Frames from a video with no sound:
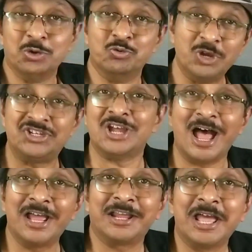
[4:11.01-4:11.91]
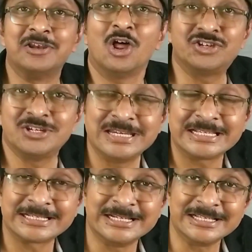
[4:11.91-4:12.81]
which I cannot
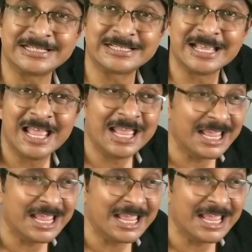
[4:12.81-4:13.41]
discuss